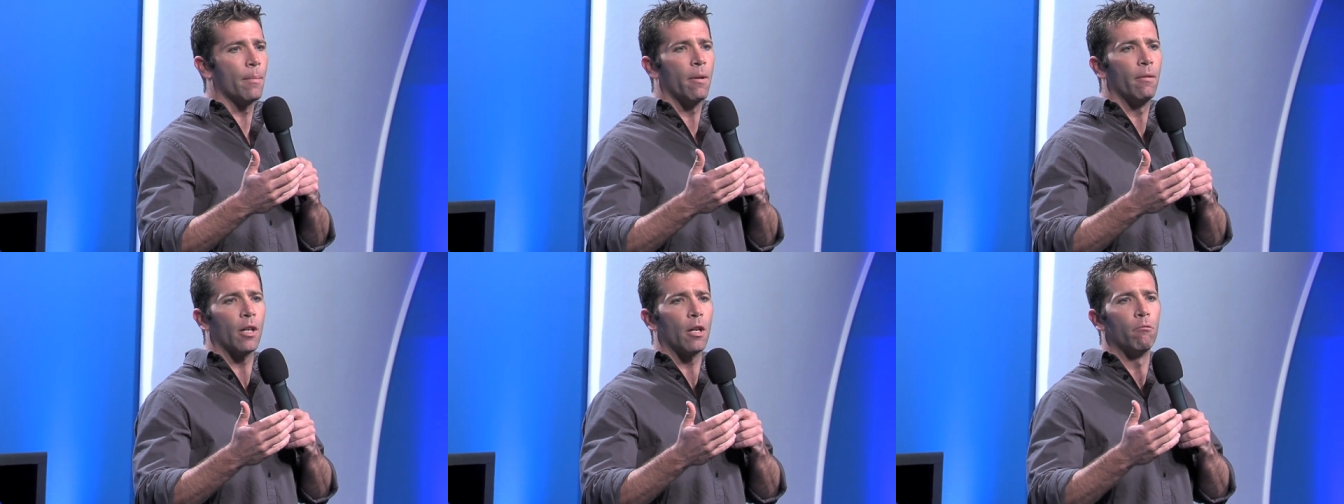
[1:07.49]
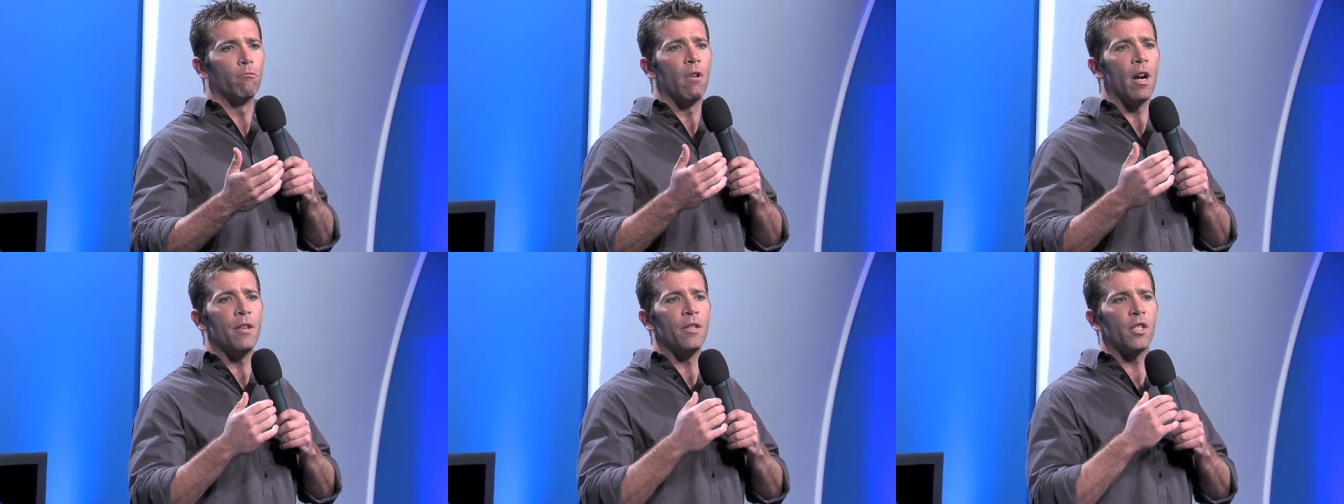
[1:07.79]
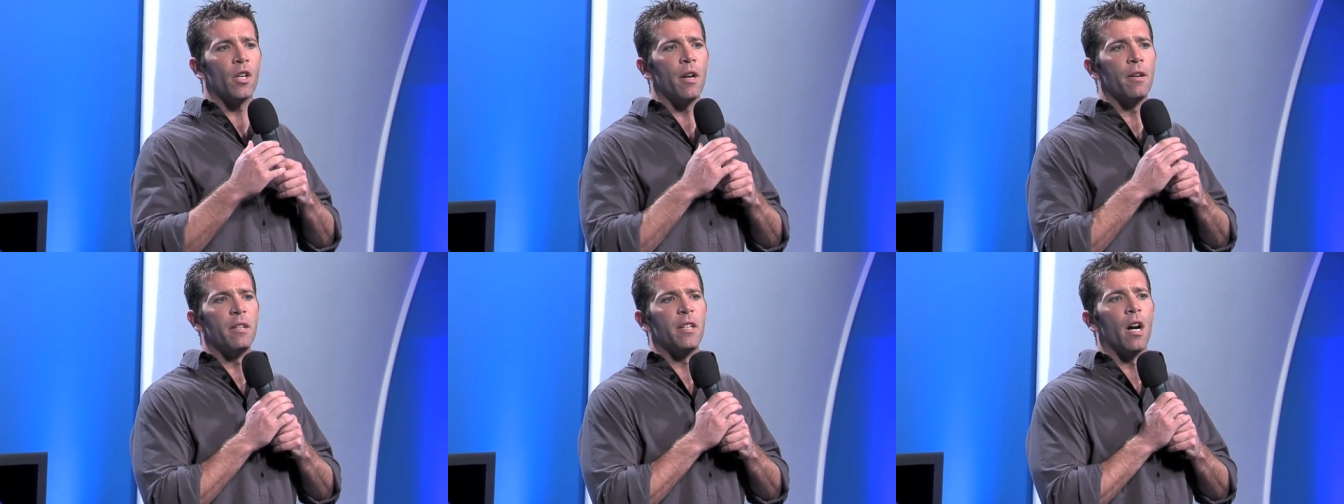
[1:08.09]
America
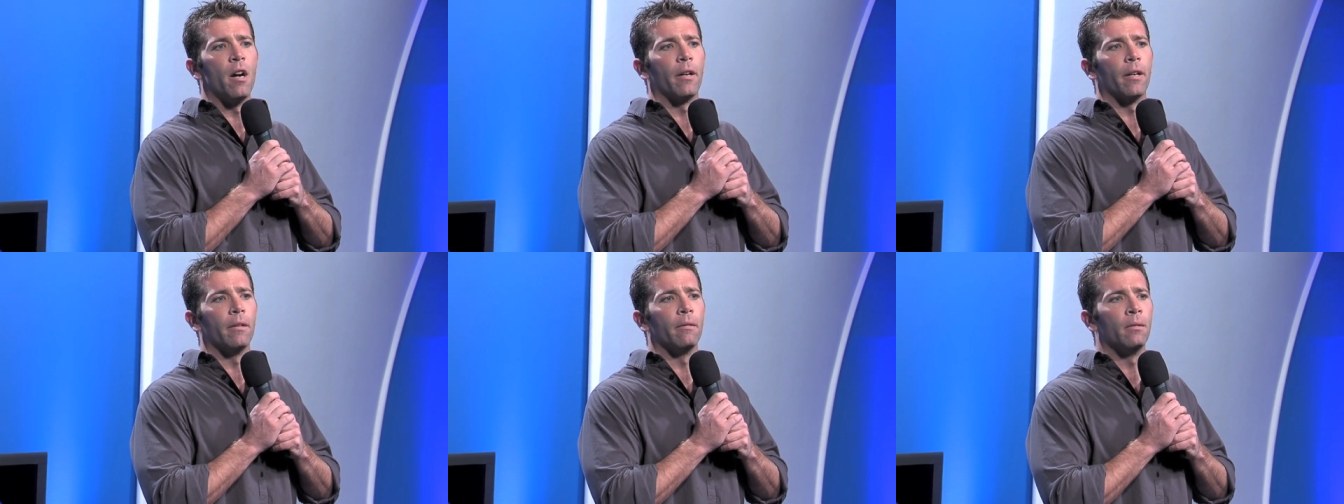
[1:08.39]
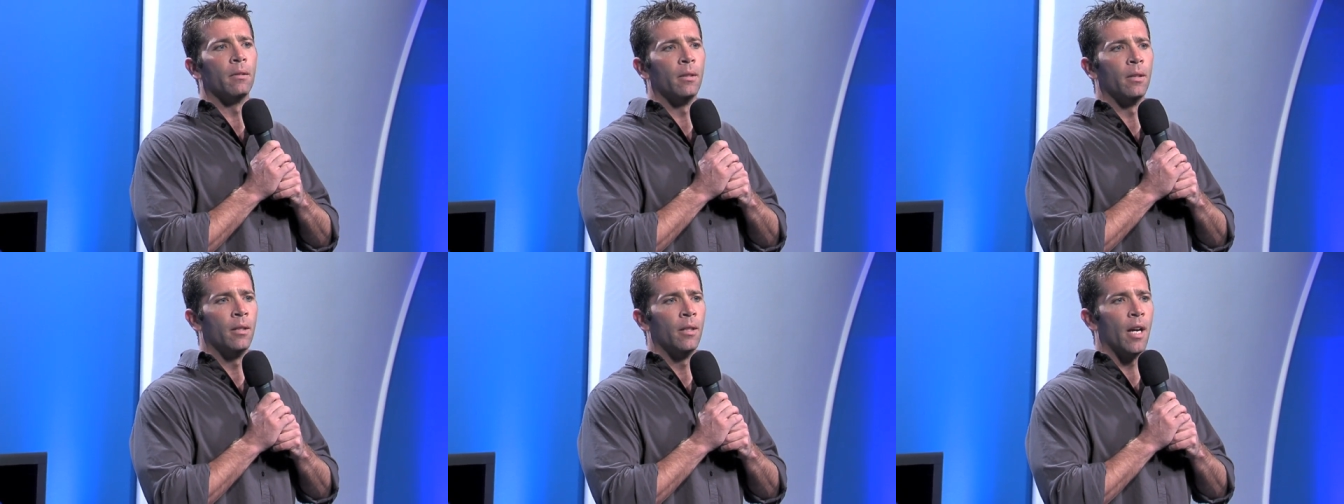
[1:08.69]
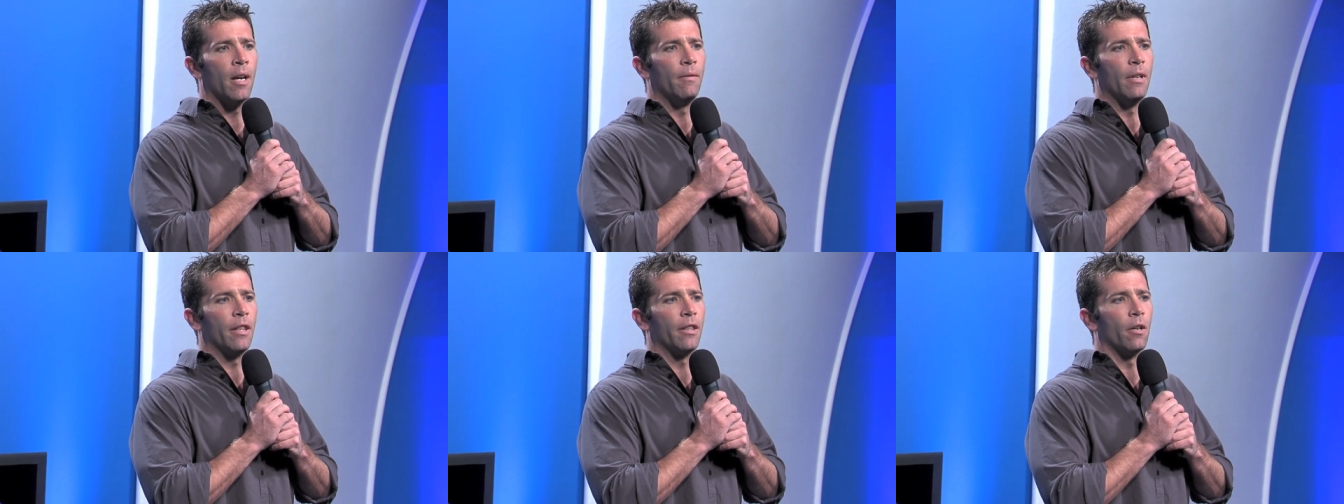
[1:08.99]
runs on Dunkin'
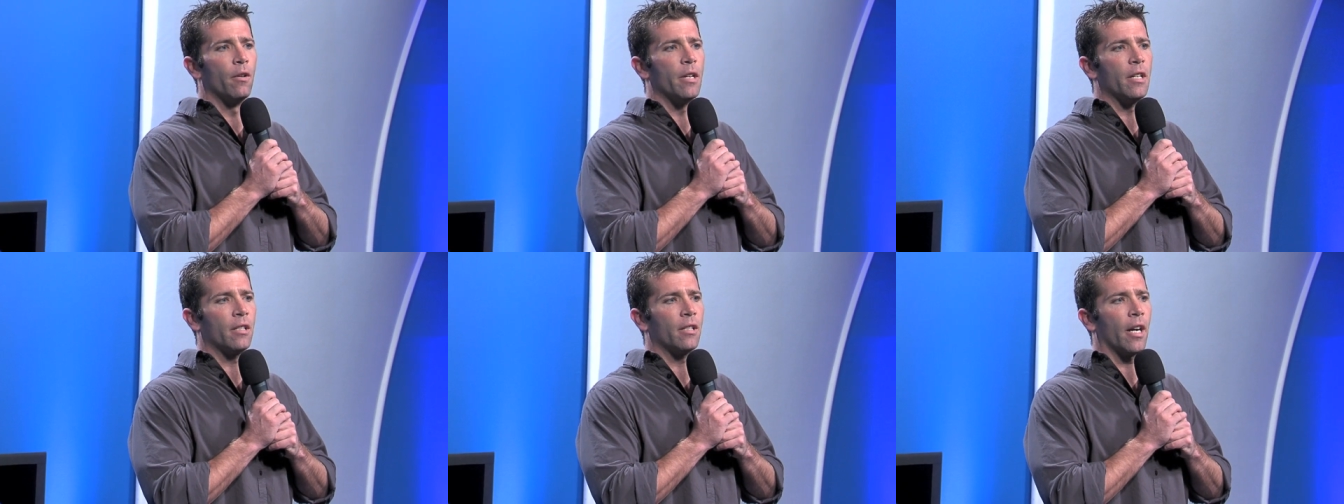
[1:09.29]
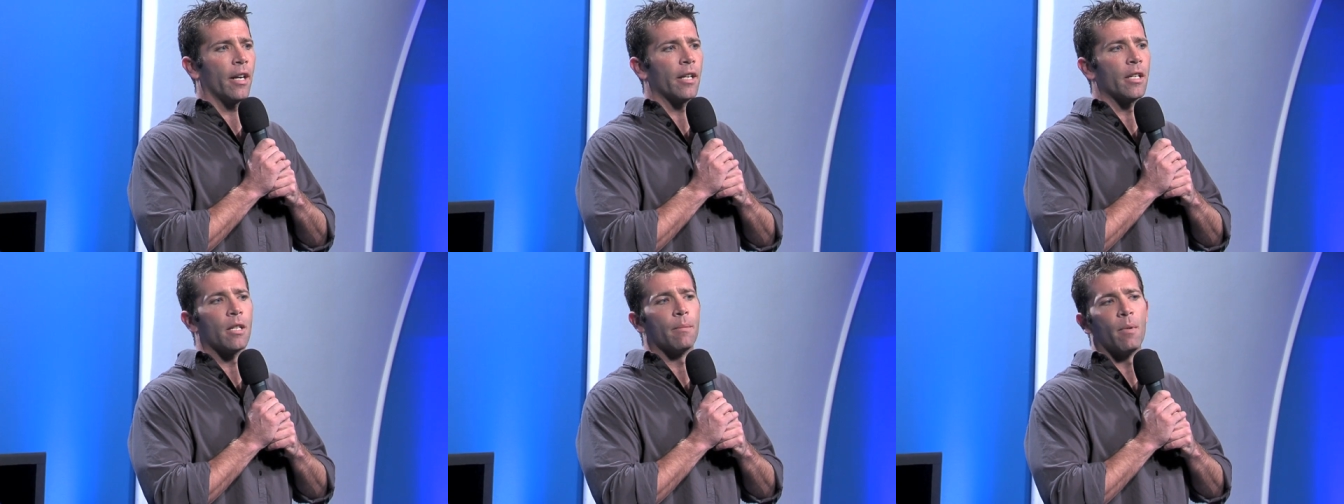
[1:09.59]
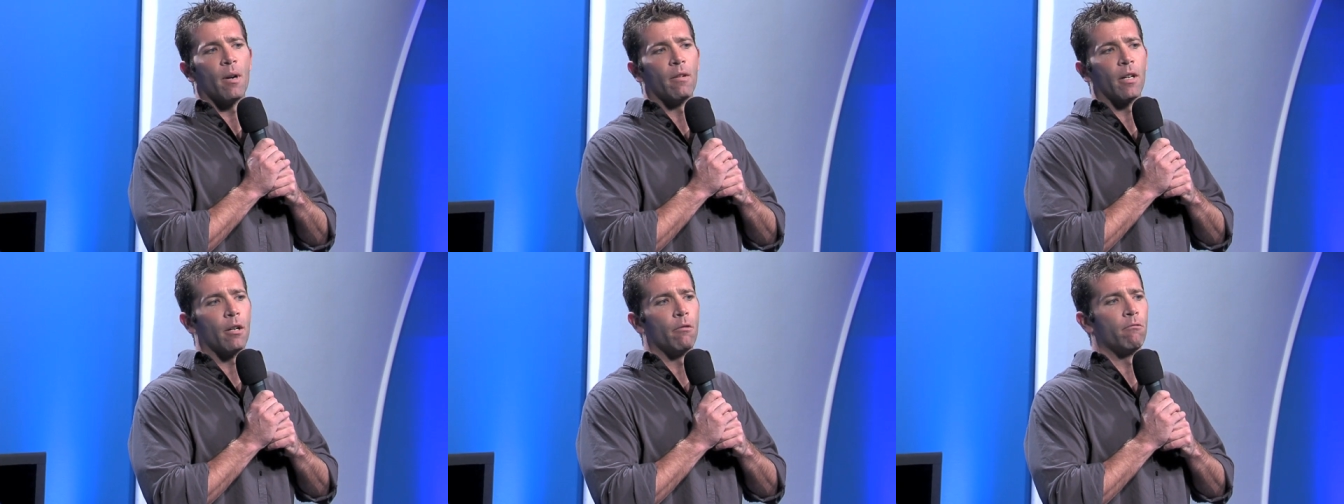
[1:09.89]
every 30 seconds,
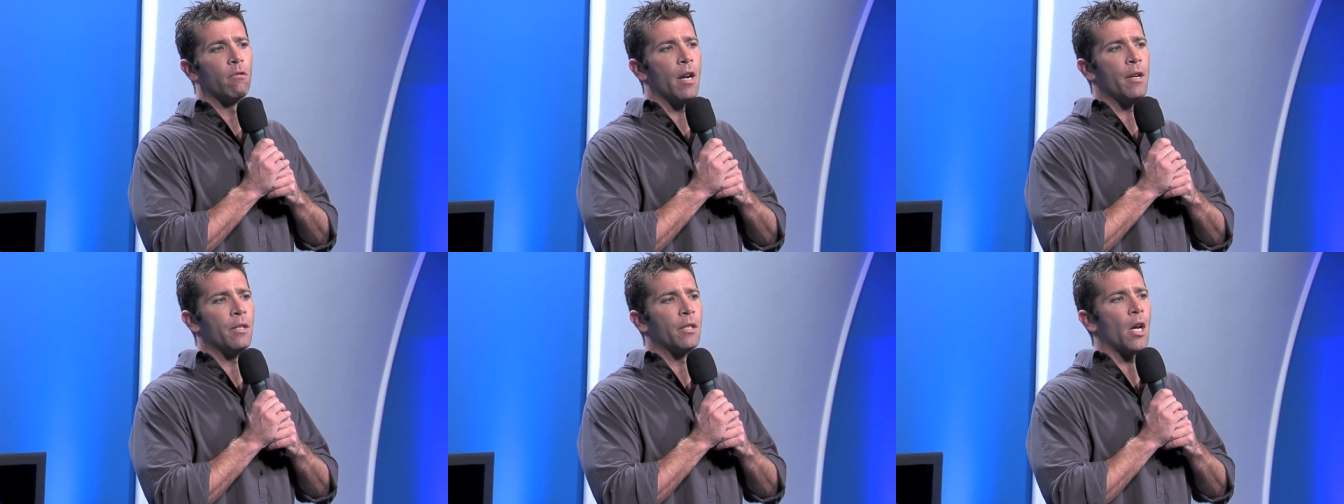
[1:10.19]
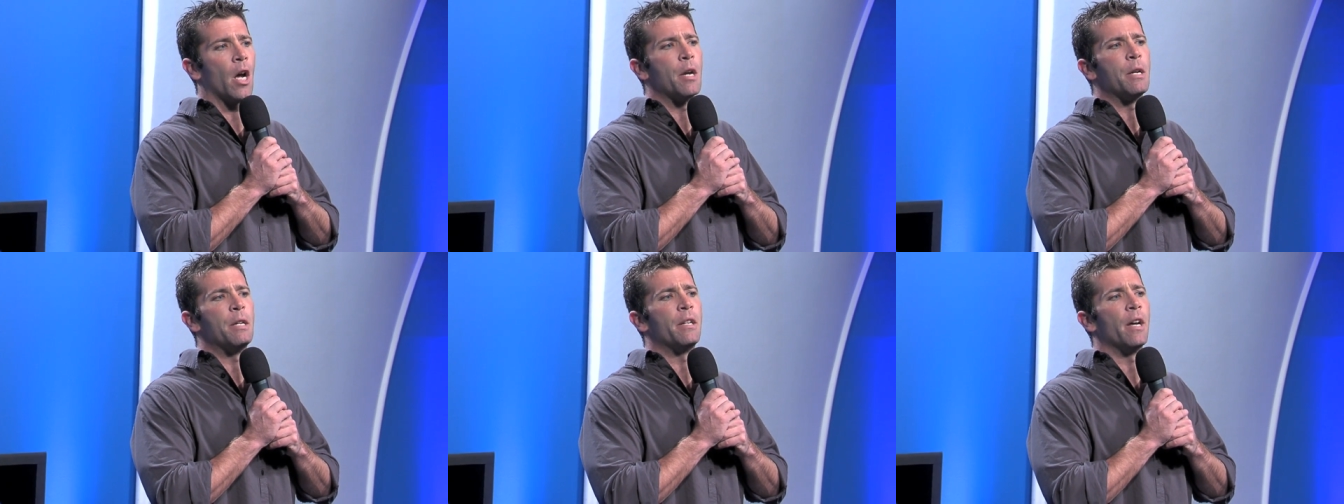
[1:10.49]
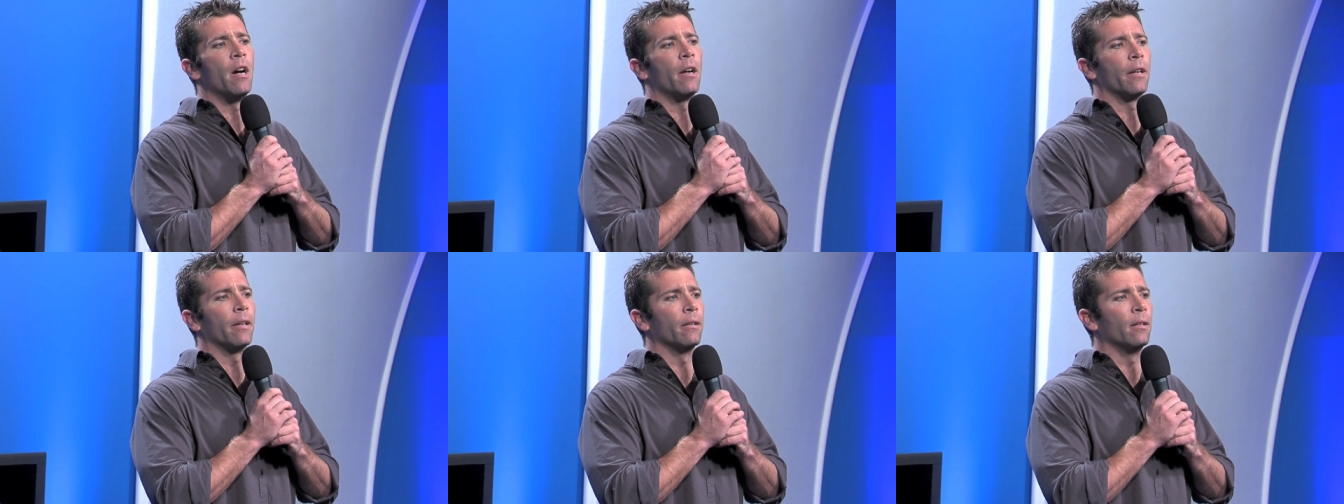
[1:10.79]
America runs on
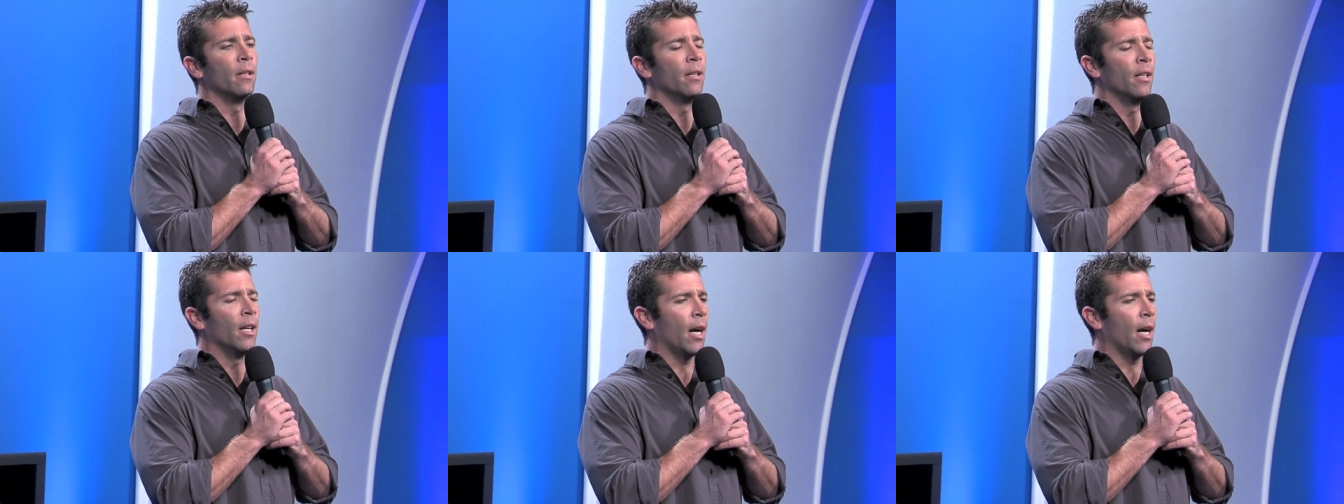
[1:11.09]
Dunkin'.